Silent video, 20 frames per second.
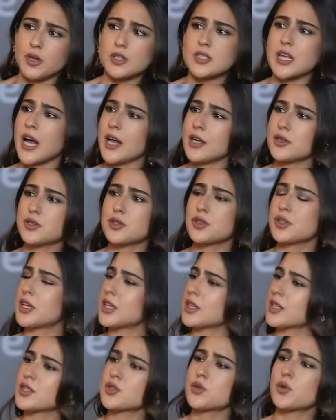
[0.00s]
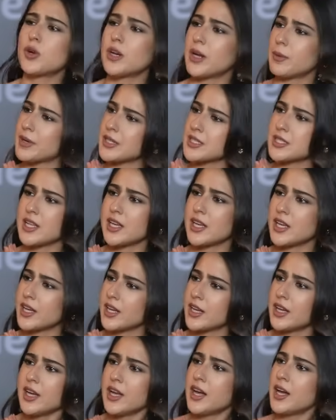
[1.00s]
Because I used to think this whole
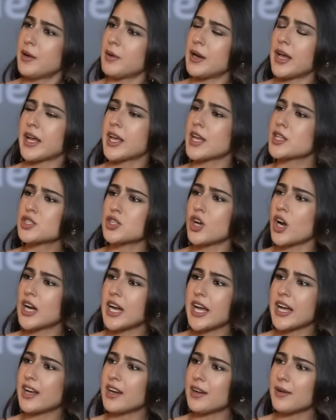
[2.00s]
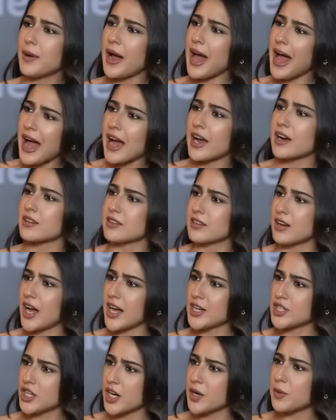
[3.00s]
namaste, like it's not like an act.
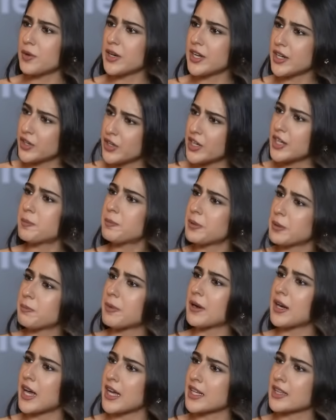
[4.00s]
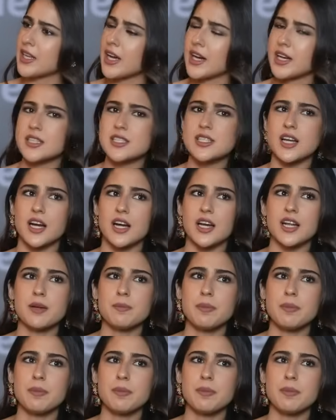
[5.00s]
I genuinely greet people like hmm. that and suddenly